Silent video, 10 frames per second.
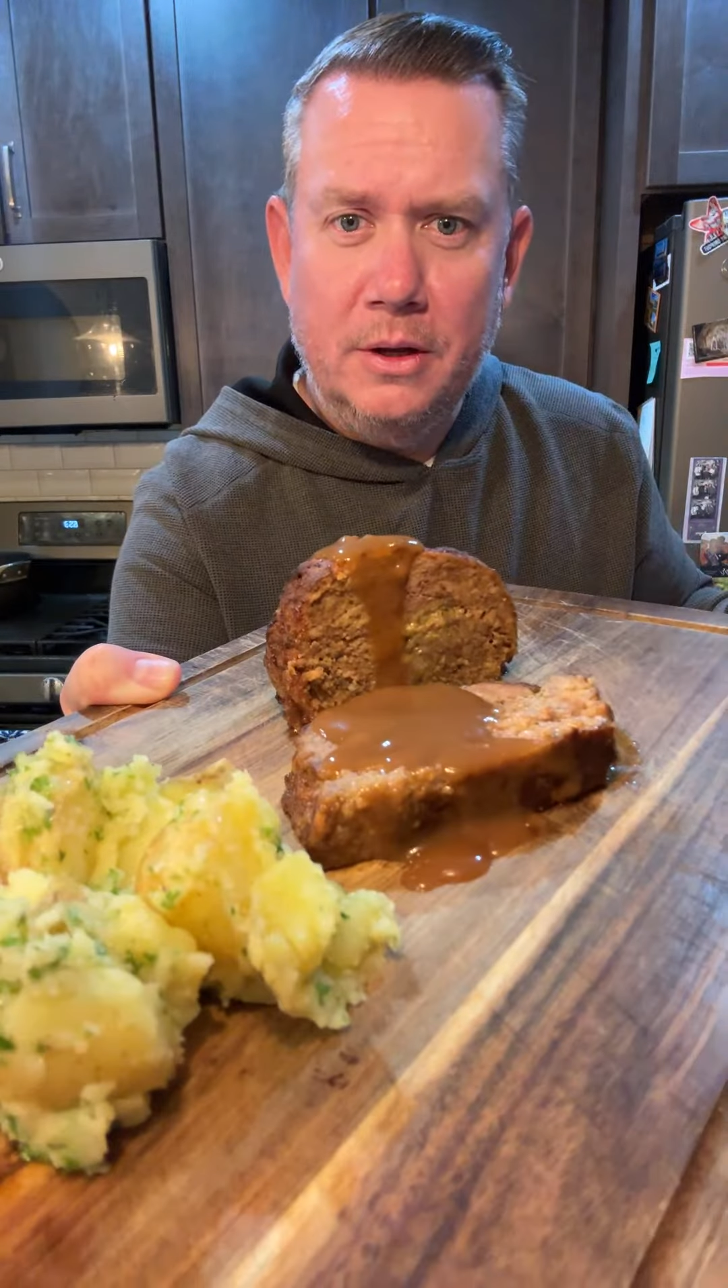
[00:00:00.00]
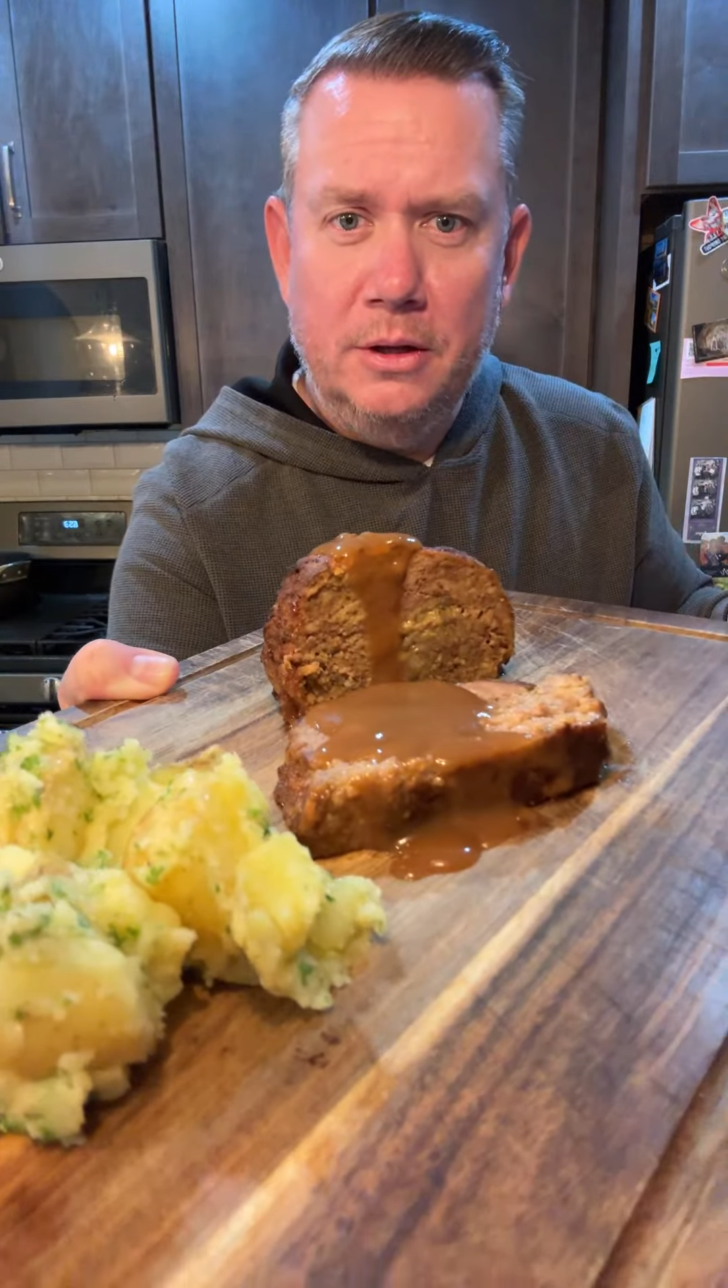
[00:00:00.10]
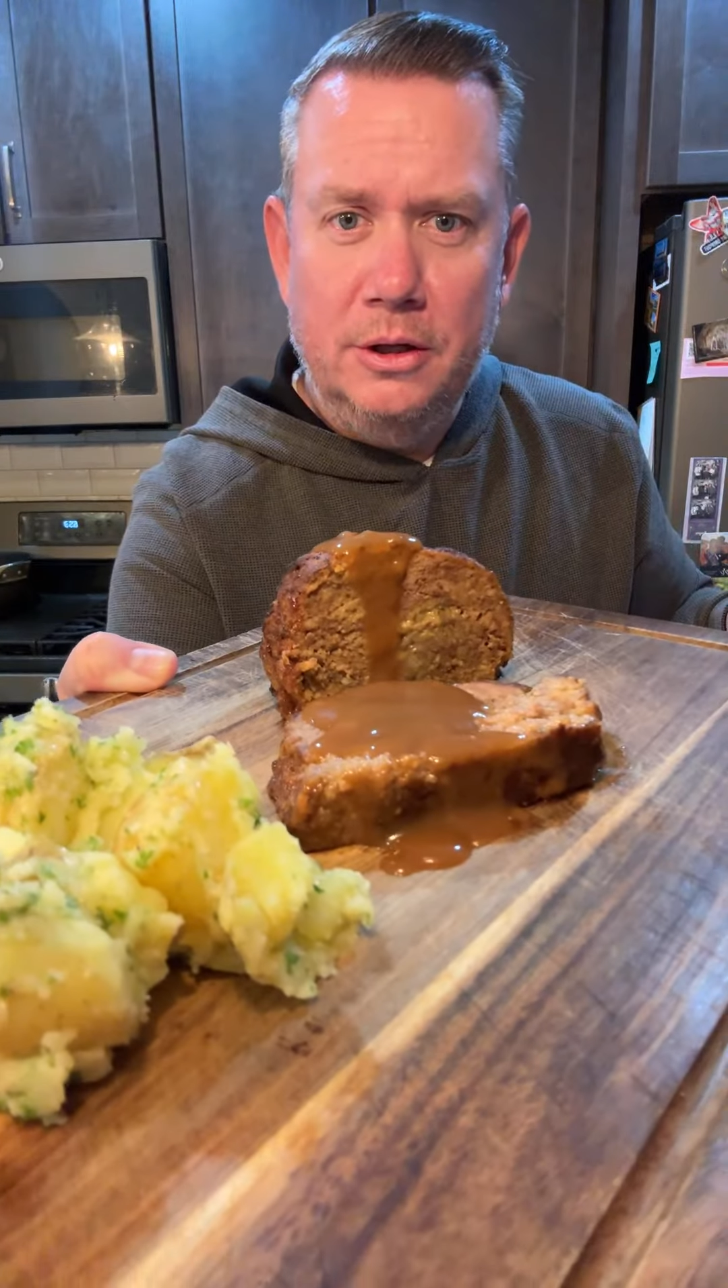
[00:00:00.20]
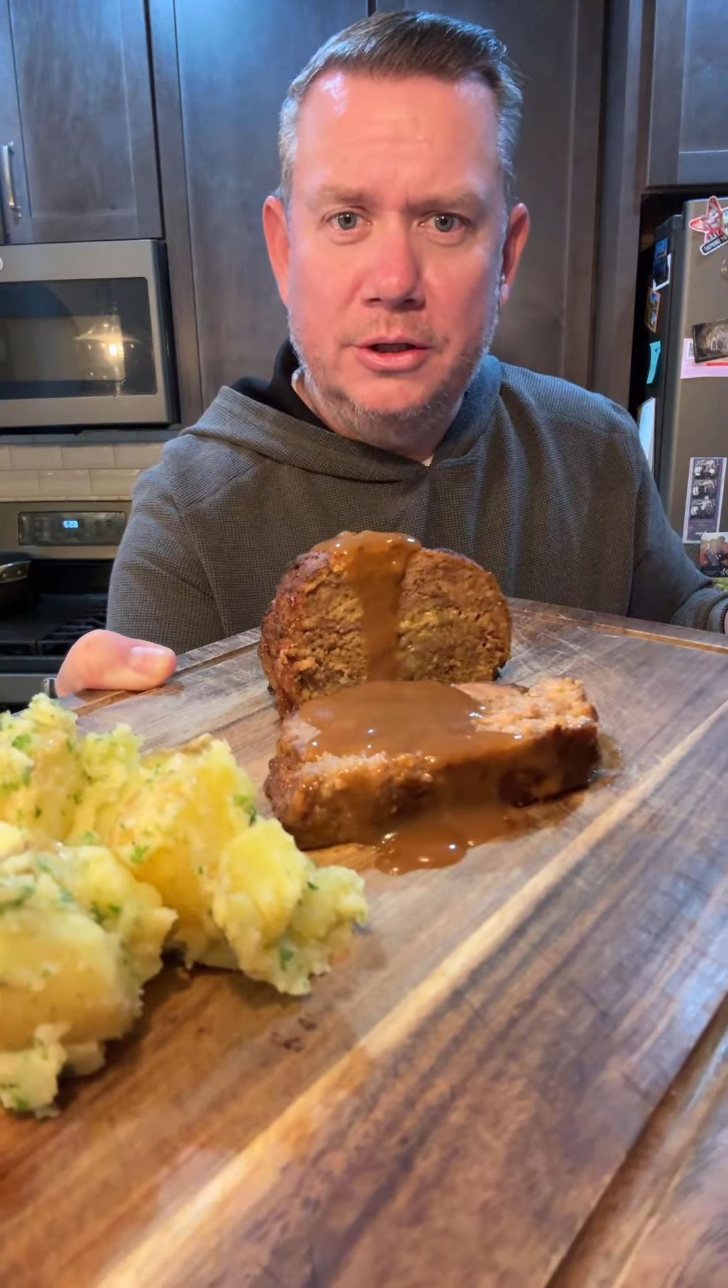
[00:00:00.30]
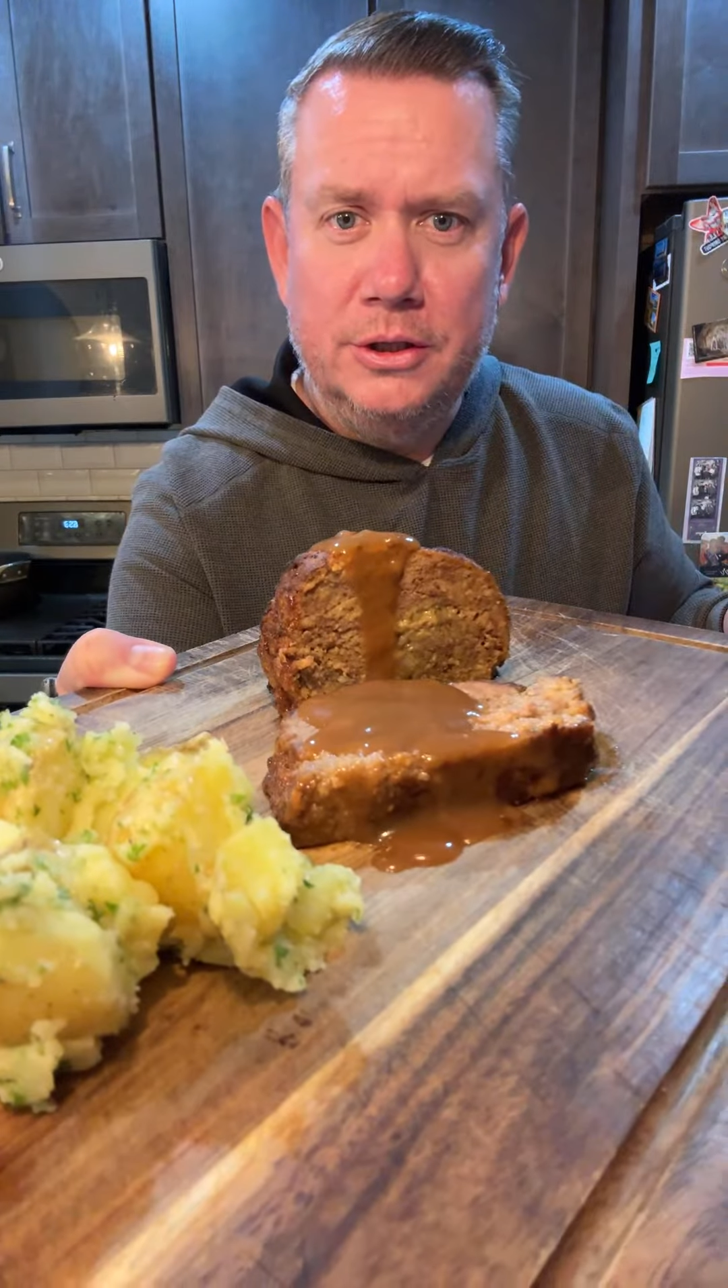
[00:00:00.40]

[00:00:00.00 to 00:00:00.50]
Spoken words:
Looks